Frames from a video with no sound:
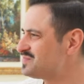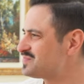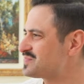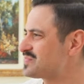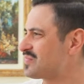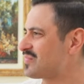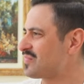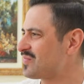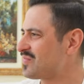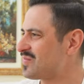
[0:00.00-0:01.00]

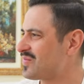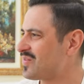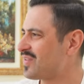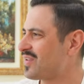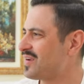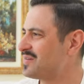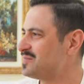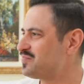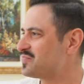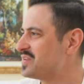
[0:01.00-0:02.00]

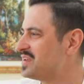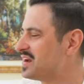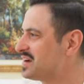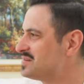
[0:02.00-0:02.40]
[no speech]